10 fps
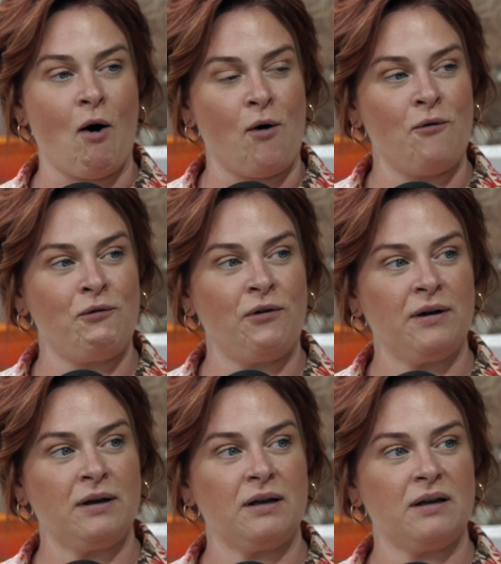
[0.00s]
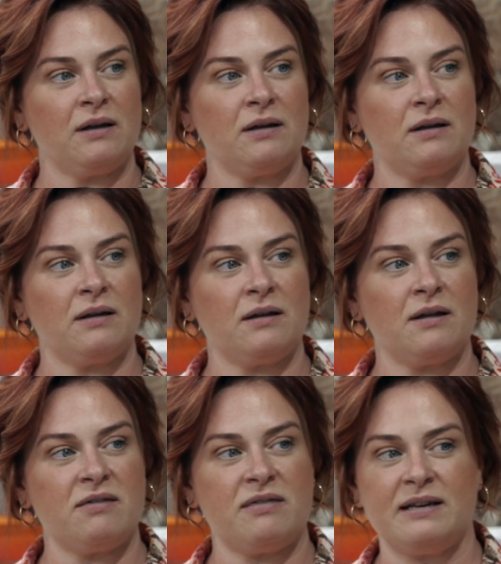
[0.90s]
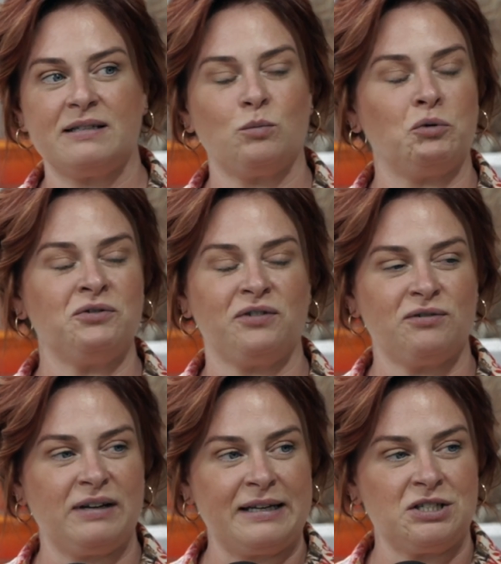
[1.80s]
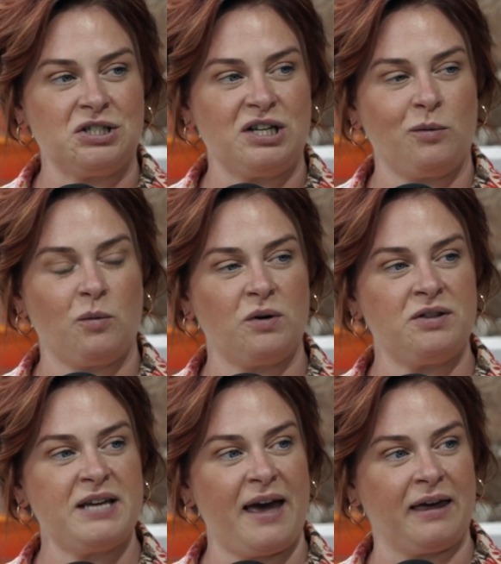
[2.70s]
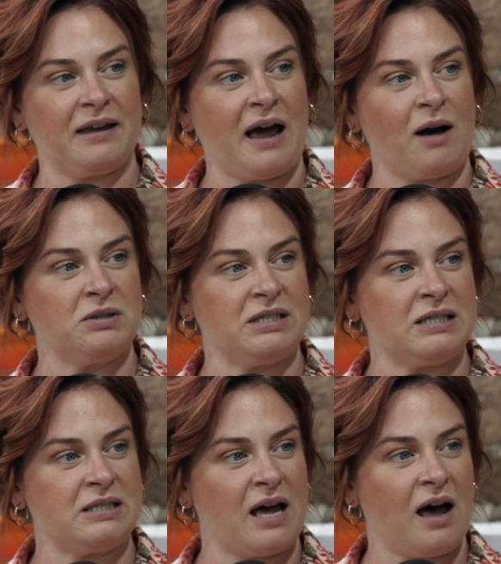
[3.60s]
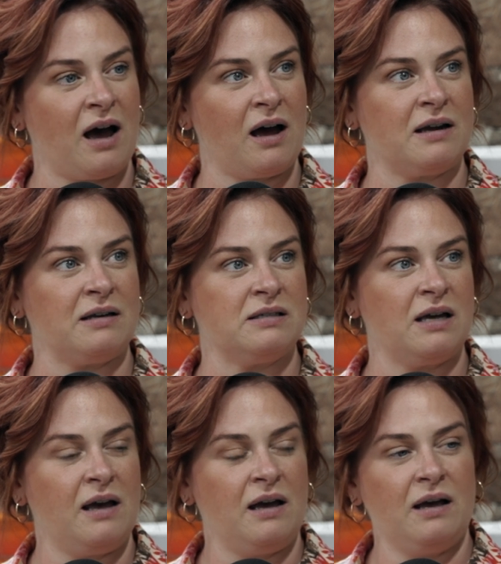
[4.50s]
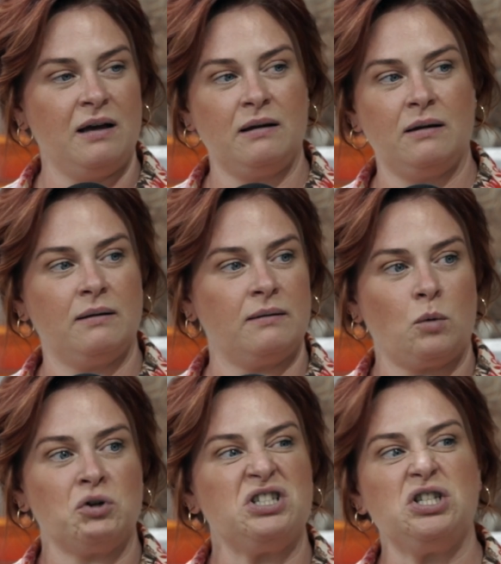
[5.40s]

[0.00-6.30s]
of this wonderful relationship with Teg and okay. how did it start and what